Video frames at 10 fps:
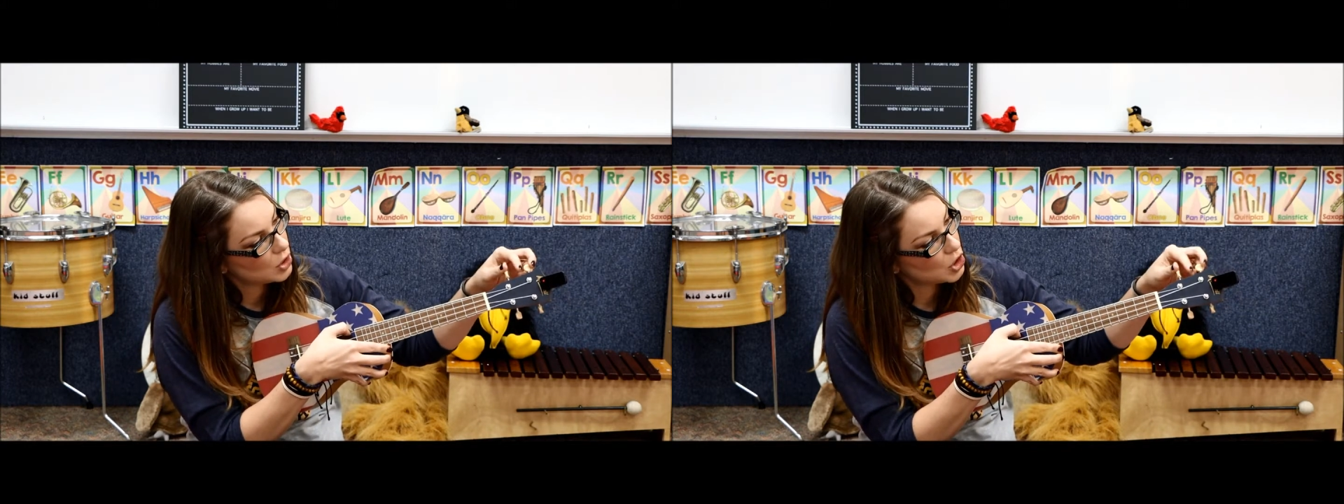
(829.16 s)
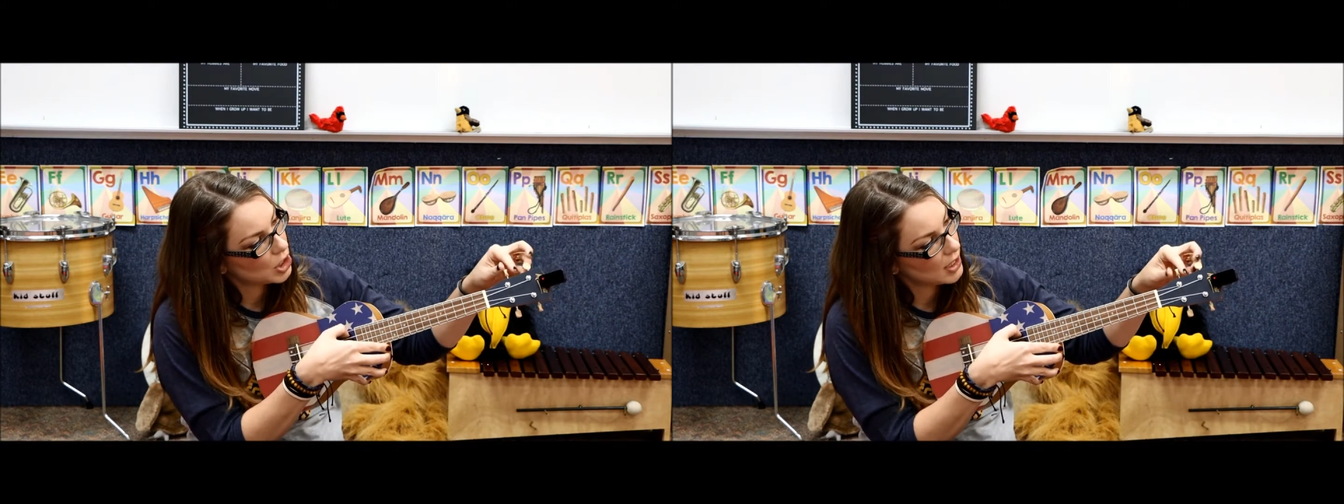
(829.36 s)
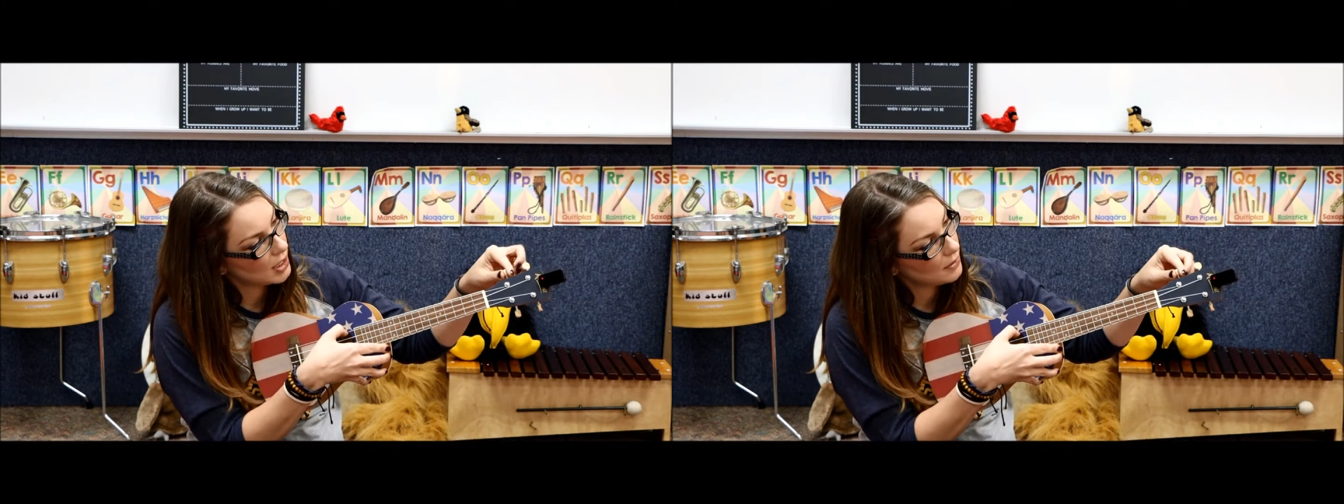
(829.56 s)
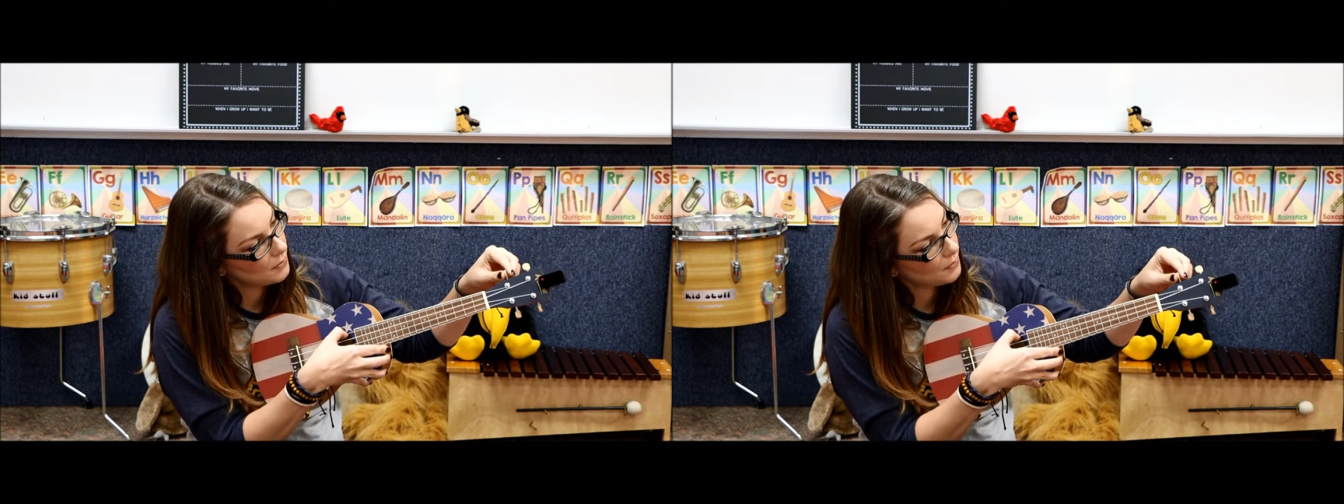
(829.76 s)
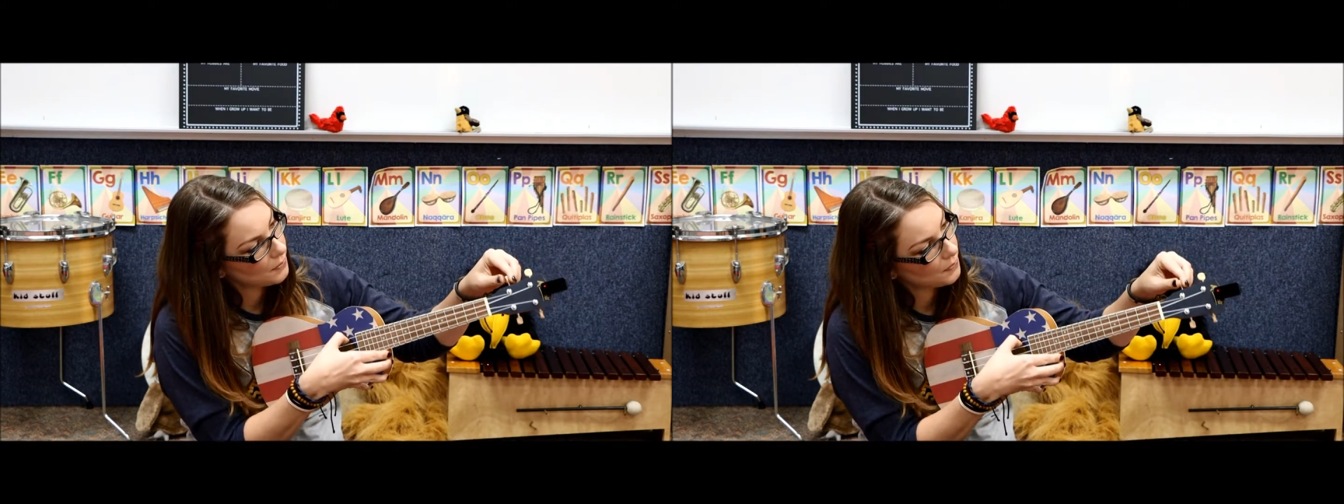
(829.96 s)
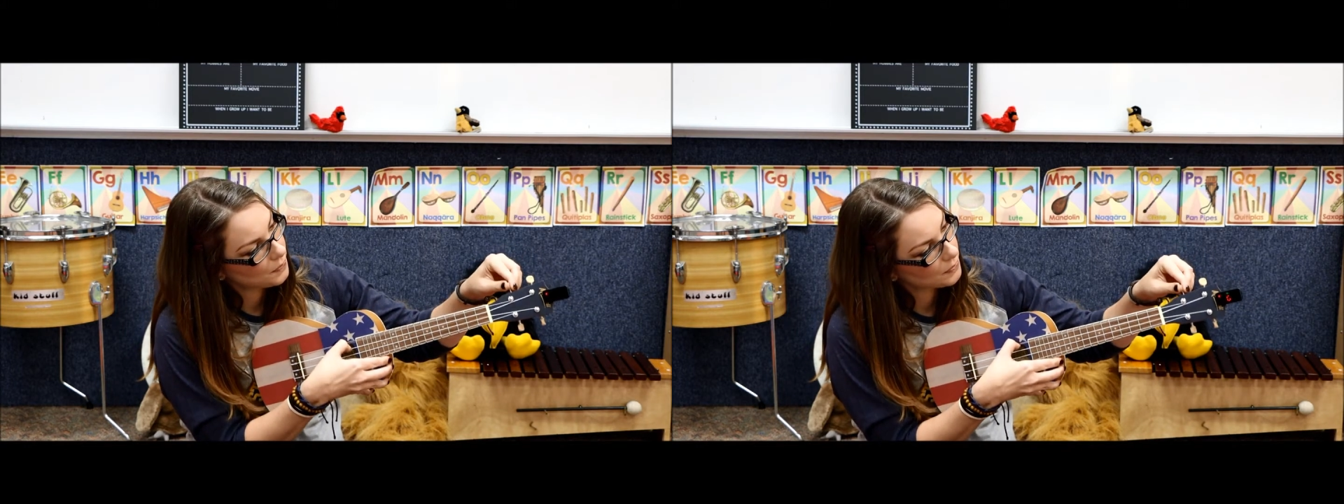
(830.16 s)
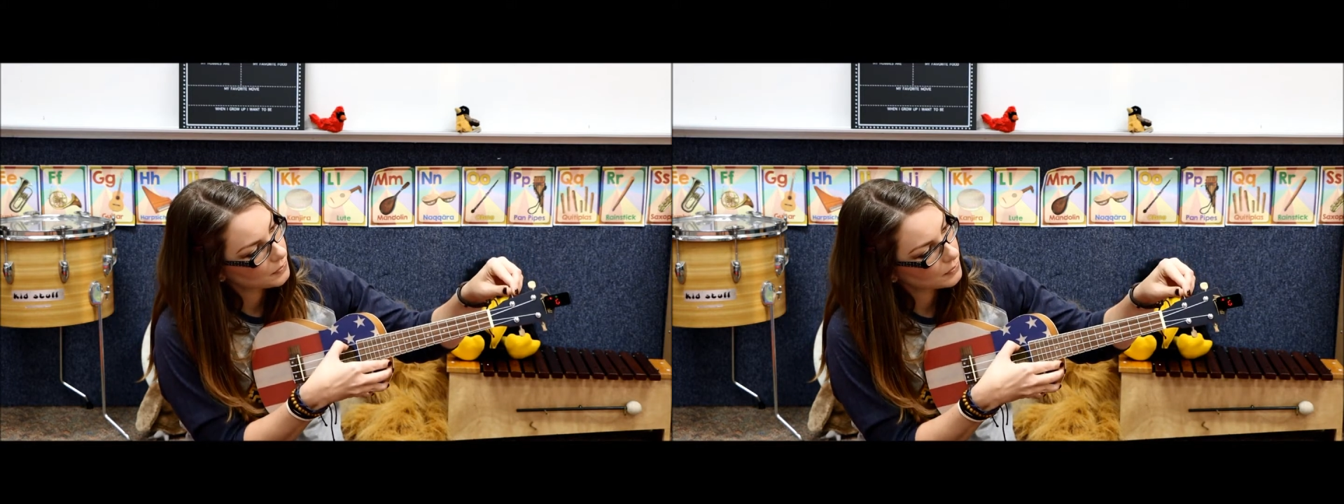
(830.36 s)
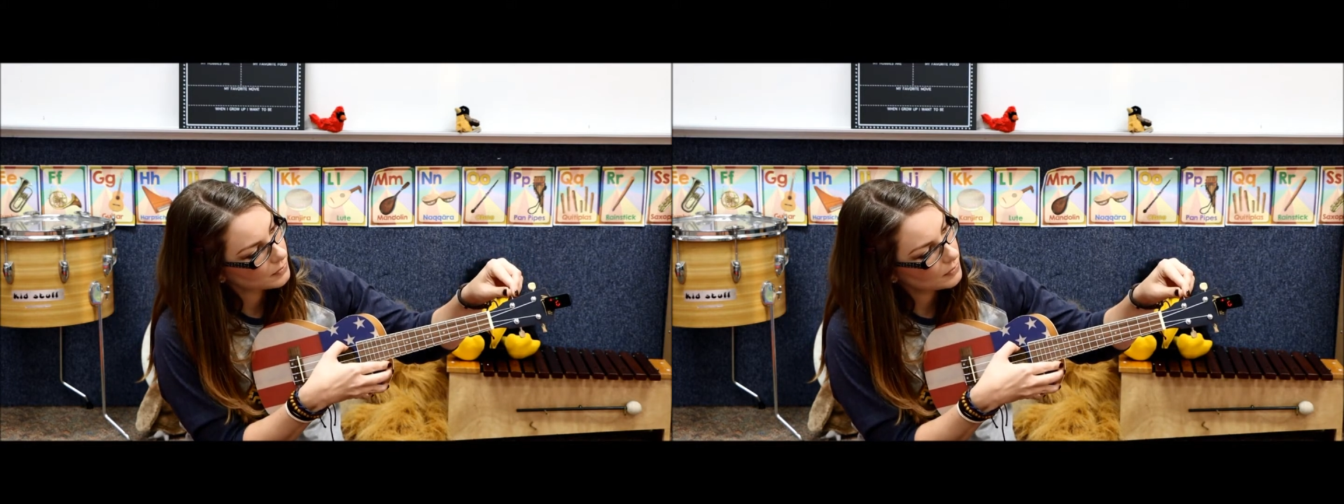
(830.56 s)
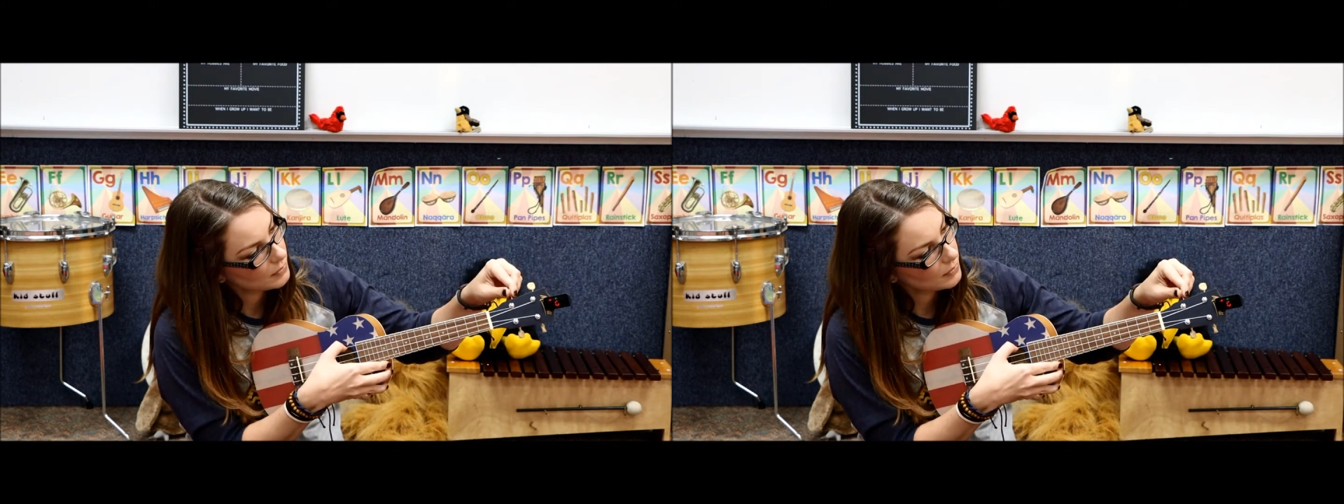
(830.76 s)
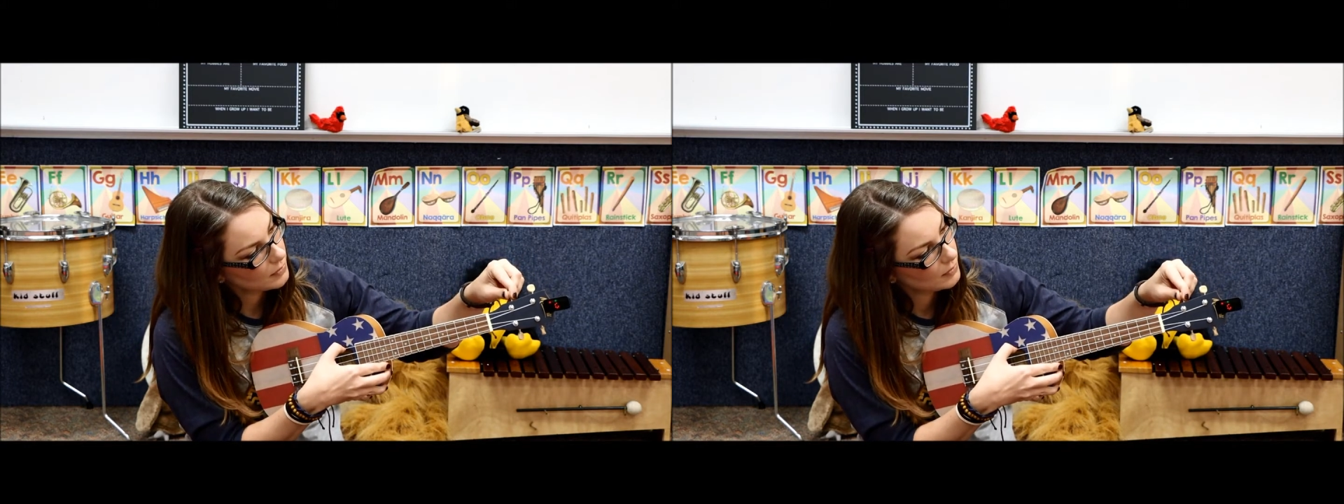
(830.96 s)
G.
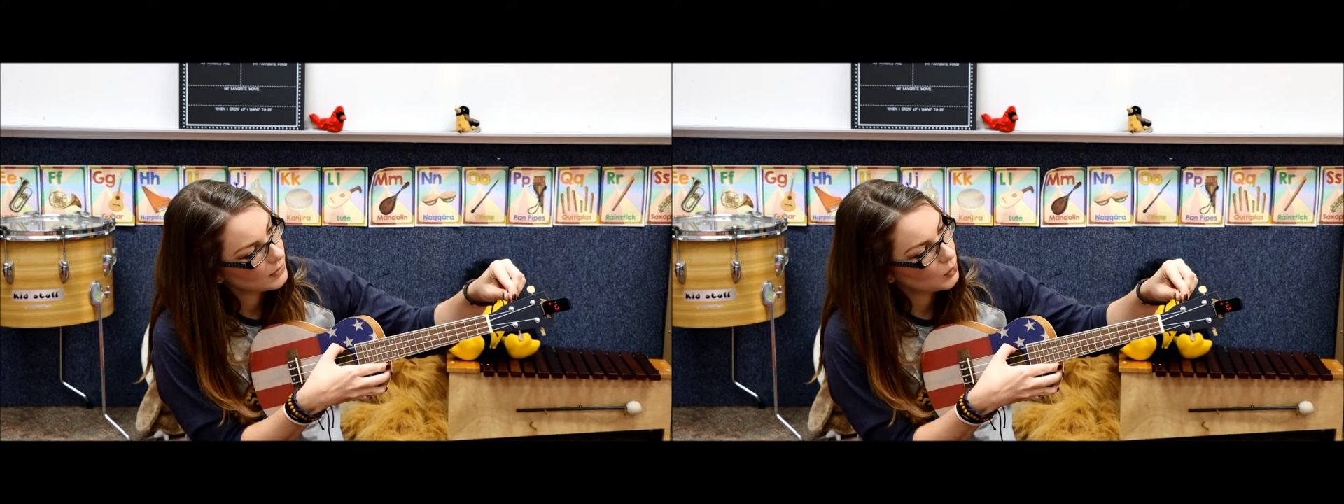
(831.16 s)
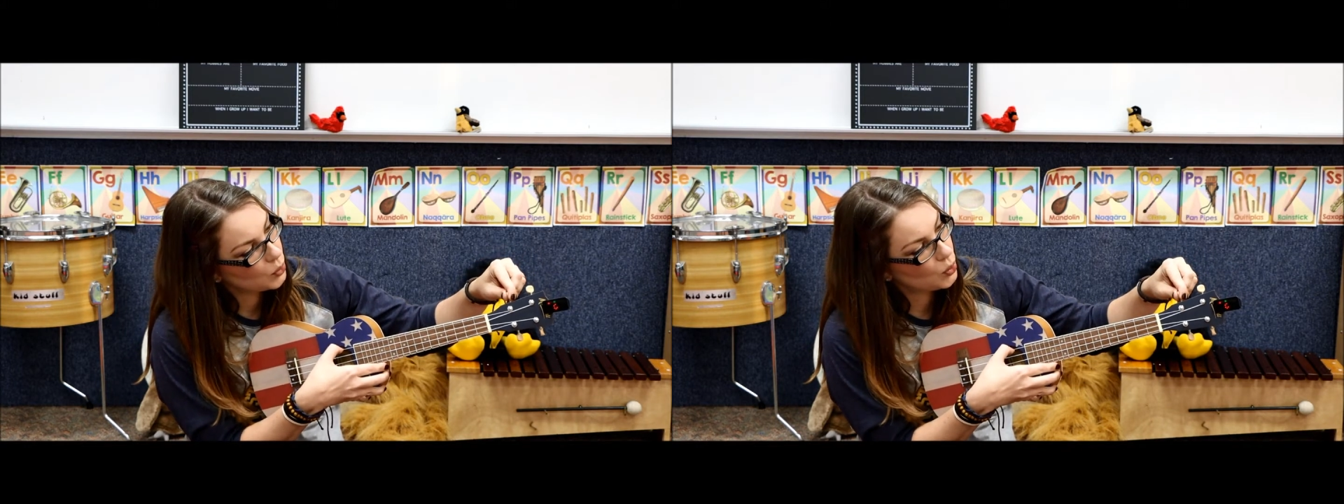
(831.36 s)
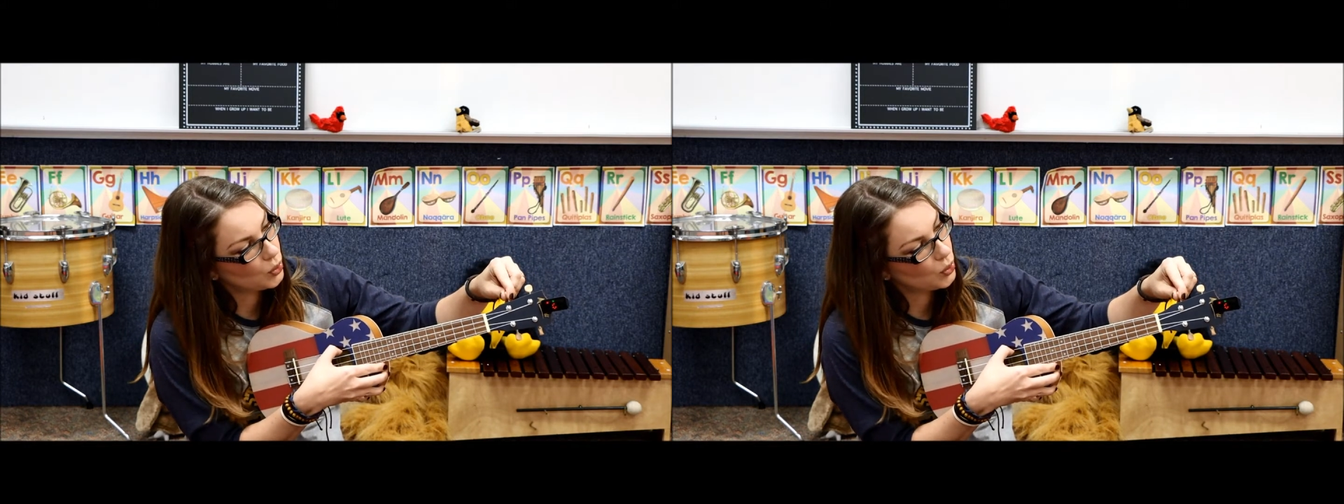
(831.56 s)
Ooh,